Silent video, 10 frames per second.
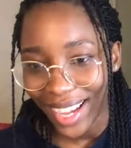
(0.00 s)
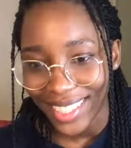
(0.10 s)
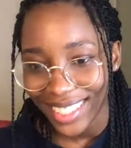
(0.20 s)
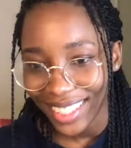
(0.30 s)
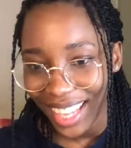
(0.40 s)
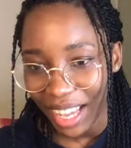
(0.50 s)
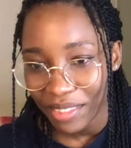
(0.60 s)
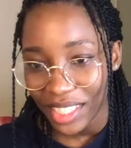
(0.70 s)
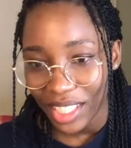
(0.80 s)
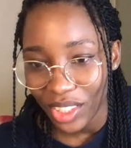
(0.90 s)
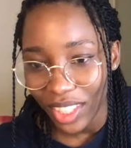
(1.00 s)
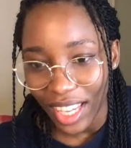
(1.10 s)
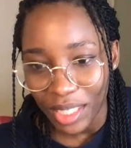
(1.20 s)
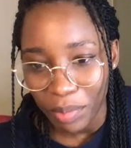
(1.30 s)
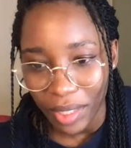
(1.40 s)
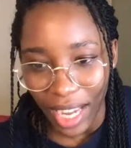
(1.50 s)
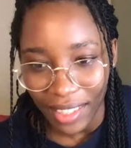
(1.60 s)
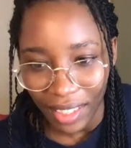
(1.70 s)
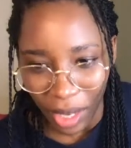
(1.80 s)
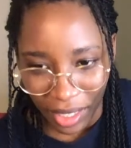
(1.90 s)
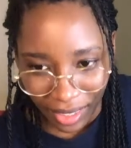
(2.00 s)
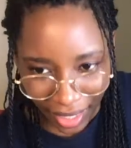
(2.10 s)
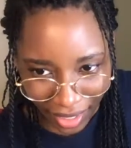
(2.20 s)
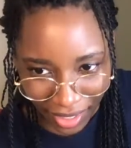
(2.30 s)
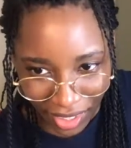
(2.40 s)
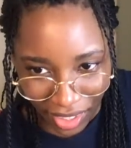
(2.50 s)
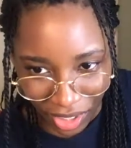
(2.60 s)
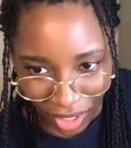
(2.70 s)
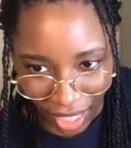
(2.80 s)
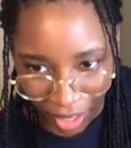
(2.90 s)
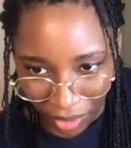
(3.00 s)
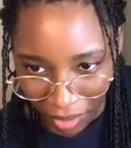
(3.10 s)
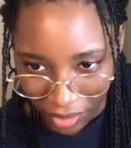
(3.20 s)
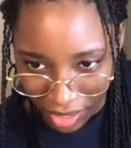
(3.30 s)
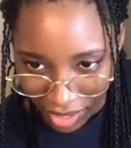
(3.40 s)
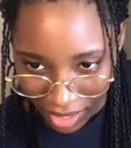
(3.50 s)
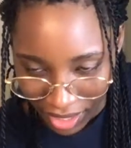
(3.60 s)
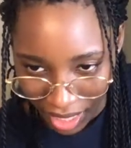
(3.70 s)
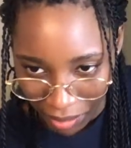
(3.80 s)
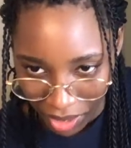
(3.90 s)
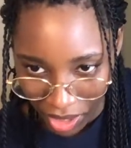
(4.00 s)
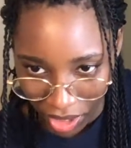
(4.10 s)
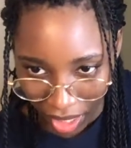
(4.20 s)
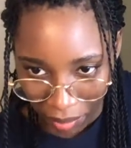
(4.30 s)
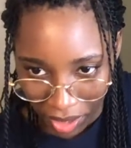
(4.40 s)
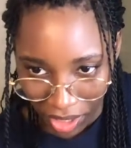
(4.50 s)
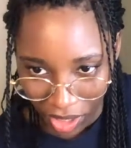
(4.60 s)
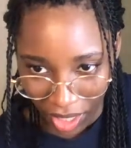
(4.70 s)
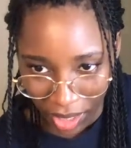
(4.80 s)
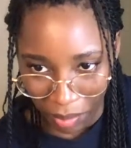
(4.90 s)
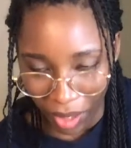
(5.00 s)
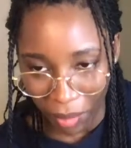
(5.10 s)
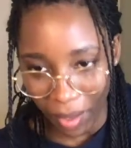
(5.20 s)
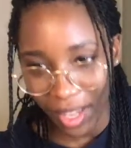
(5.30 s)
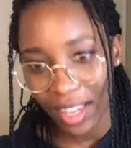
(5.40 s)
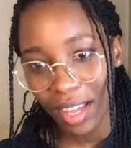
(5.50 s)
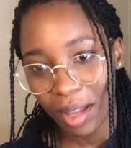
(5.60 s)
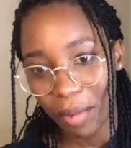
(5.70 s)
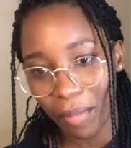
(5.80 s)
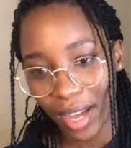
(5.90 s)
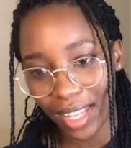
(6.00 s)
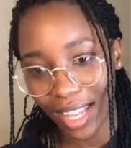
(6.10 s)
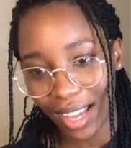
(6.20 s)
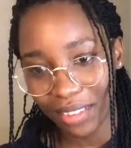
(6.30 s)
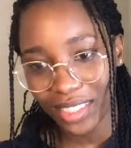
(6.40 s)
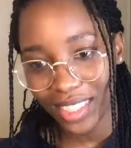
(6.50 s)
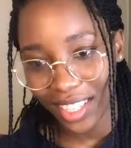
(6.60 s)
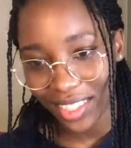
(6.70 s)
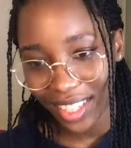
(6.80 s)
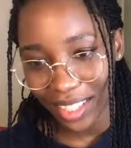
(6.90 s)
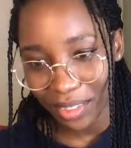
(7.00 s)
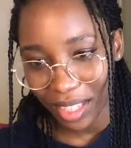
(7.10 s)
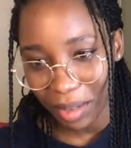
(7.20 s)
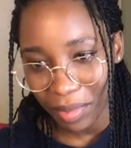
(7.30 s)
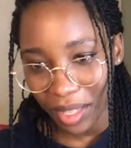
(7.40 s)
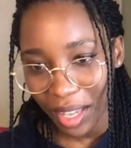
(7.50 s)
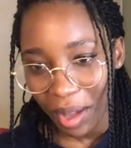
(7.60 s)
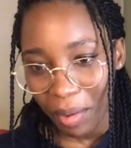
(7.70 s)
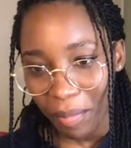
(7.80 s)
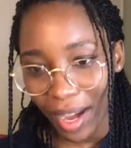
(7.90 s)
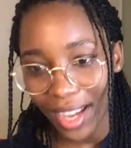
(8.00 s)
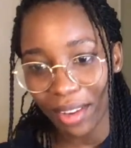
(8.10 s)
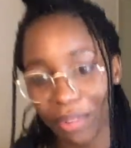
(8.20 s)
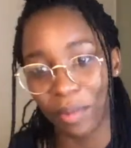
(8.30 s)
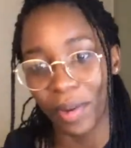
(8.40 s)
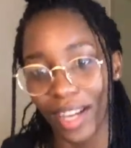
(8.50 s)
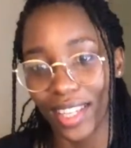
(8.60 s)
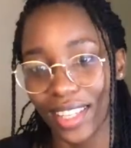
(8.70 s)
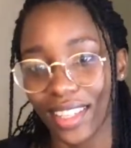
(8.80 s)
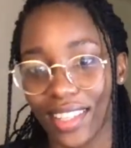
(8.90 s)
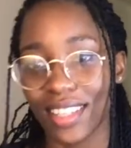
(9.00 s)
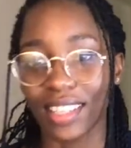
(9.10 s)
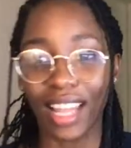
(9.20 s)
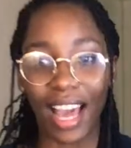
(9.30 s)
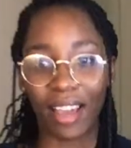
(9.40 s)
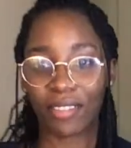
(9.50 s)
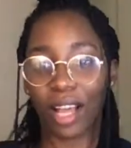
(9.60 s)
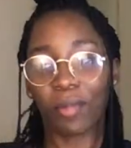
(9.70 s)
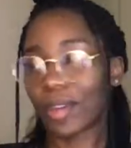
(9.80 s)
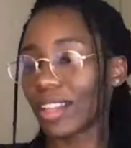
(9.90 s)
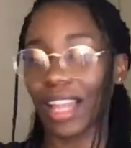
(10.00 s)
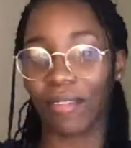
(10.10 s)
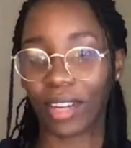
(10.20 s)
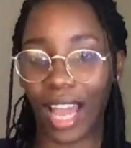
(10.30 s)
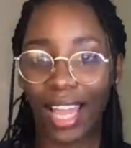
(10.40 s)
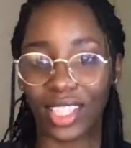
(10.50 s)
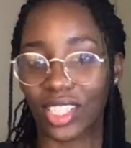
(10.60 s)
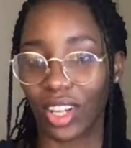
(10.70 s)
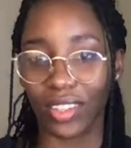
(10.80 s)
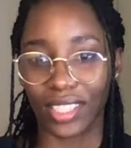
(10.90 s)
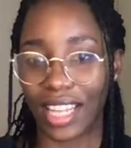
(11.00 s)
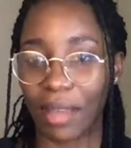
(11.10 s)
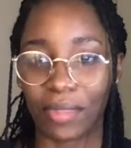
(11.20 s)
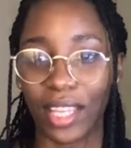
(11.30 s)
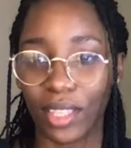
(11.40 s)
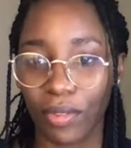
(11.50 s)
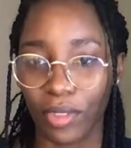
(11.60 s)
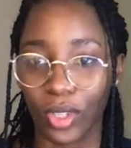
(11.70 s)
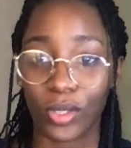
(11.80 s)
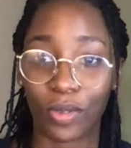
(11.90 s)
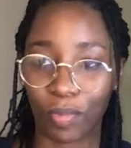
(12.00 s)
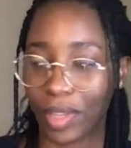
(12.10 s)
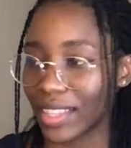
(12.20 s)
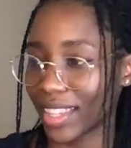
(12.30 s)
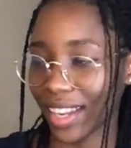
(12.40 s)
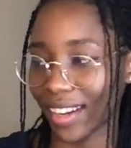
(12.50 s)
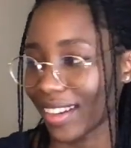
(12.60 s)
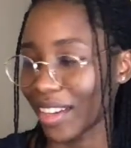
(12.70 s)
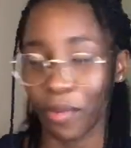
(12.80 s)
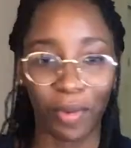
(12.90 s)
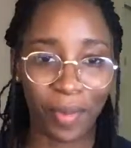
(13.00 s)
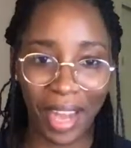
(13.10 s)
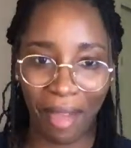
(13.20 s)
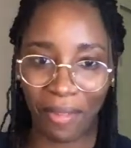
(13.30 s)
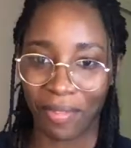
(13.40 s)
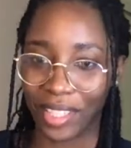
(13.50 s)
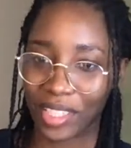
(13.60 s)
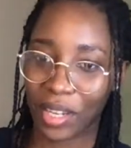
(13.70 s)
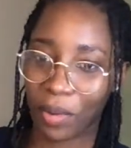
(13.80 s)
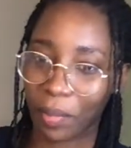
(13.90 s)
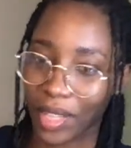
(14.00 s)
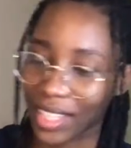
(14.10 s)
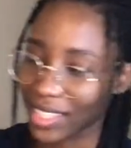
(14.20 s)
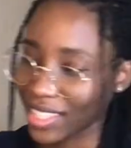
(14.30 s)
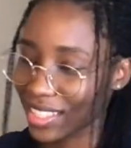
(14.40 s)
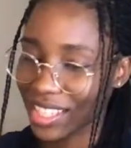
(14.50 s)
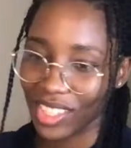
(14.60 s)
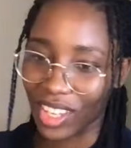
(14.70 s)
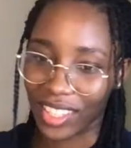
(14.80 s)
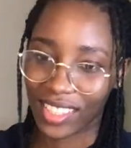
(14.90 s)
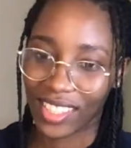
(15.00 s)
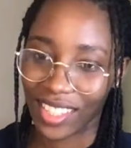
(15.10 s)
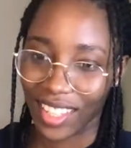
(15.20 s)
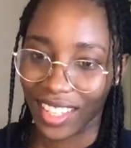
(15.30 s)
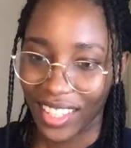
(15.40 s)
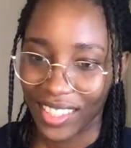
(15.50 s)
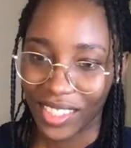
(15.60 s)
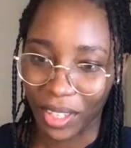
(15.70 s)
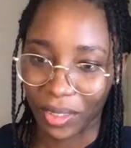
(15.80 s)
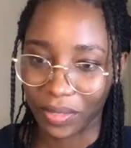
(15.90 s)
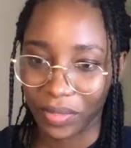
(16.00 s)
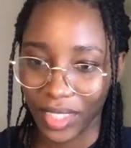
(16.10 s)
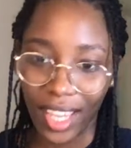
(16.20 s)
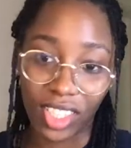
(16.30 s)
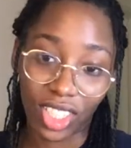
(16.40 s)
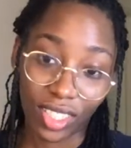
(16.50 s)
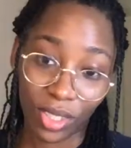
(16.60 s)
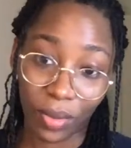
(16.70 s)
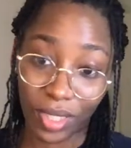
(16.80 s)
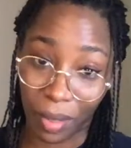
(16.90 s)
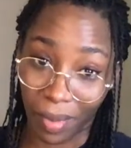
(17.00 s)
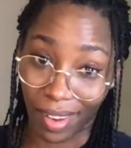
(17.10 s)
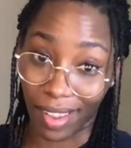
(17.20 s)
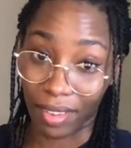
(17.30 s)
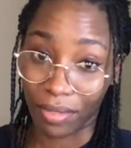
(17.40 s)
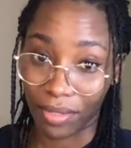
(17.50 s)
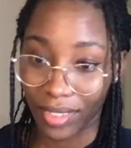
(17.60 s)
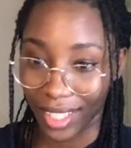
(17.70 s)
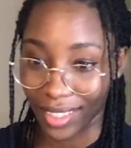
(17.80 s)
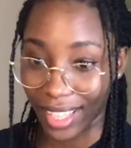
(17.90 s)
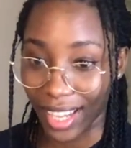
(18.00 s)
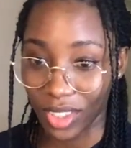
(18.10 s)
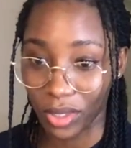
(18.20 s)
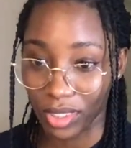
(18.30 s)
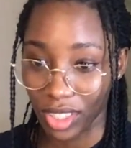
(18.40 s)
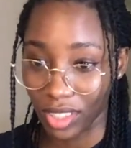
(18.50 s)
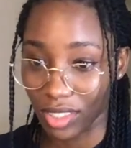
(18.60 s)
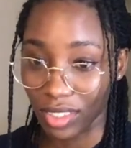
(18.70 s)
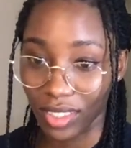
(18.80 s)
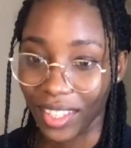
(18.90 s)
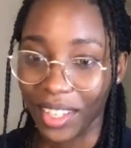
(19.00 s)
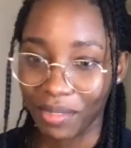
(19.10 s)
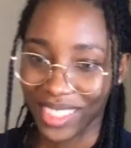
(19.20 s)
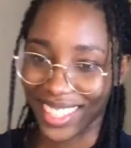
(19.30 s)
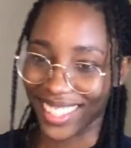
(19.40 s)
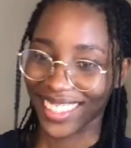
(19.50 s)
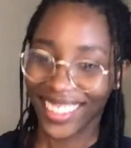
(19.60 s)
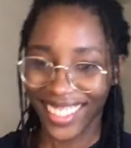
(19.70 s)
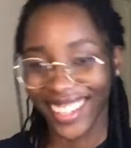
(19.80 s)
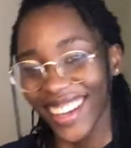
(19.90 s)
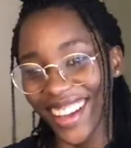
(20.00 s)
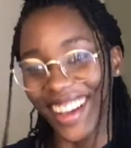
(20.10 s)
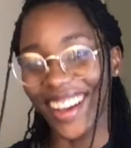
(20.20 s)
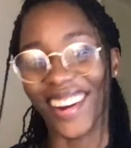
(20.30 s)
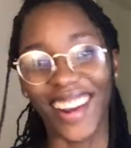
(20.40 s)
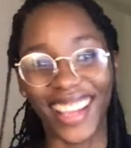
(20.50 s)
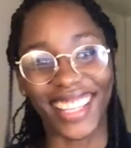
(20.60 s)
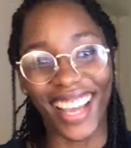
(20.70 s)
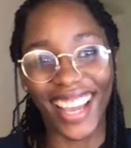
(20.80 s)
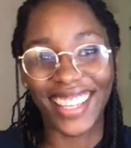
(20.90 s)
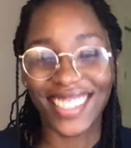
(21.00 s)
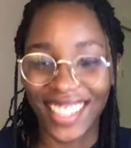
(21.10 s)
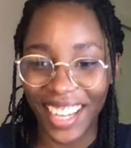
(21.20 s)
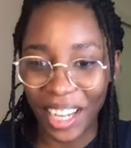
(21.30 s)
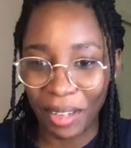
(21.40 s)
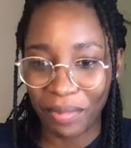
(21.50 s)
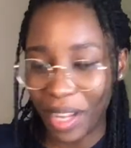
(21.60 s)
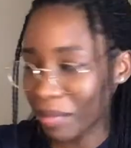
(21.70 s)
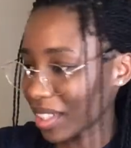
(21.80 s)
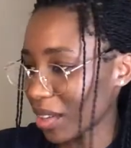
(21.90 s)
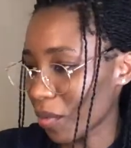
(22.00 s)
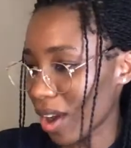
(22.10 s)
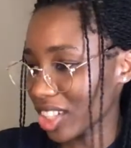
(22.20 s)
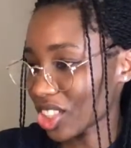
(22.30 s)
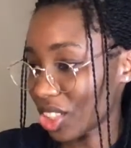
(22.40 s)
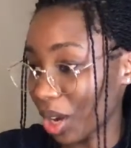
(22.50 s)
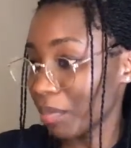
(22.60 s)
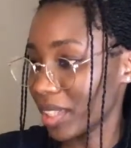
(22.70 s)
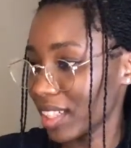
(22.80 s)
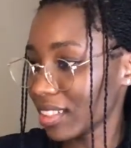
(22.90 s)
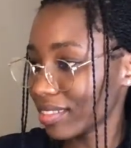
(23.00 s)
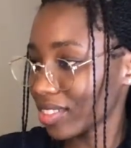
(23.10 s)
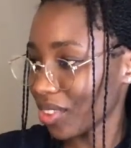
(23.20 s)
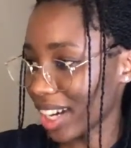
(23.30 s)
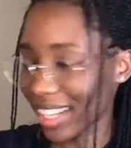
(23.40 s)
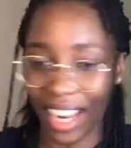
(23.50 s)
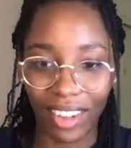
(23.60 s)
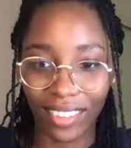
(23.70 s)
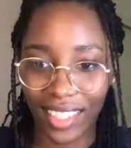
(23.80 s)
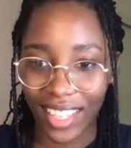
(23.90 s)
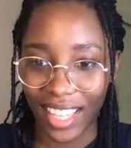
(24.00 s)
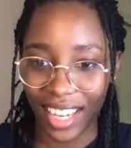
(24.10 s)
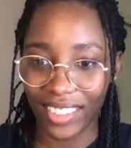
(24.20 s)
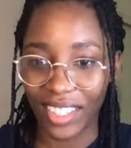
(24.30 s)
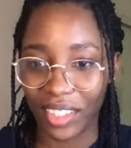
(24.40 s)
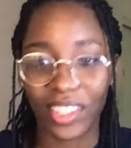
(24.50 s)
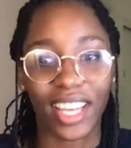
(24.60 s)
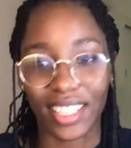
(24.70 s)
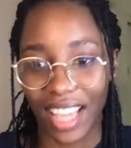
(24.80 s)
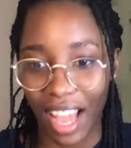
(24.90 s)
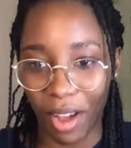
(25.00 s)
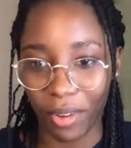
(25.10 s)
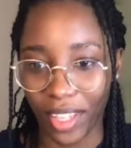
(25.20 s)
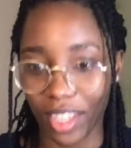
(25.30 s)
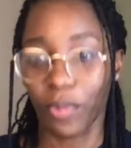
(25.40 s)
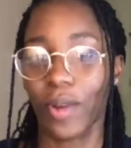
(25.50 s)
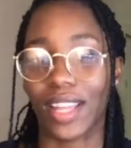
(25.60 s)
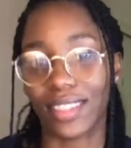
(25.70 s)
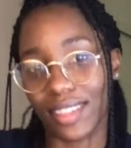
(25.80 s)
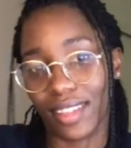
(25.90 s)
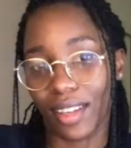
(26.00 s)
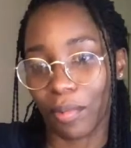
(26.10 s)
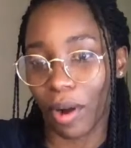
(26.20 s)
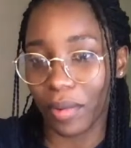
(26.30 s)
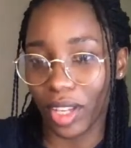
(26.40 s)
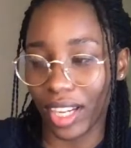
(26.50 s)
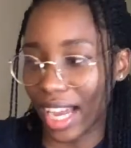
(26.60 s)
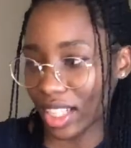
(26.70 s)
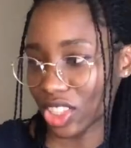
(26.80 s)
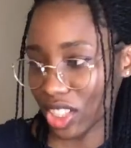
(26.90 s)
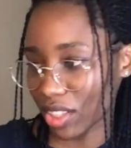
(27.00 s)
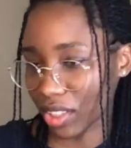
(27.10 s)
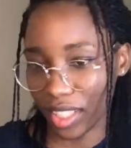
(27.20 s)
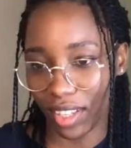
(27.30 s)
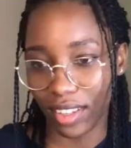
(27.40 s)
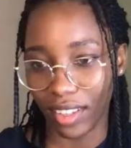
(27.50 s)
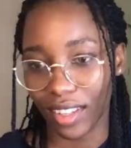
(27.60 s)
IG lives. Jisoya has been. I think it's Jisoya. I don't know if this is the same Jisoya, but Jisoya has been on my lives. Thank you guys for coming. Bye, everybody. Lives. I'll be on live on IG all the time. Thank you for those who've been there. We've been having fun today. We're playing Disney songs. So, yeah, Jisoo was on my live, like the actual Jisoo. Just kidding. All right, guys, I'm going to watch Goblin right now, and I'll tell you guys how it went, probably on IG or here.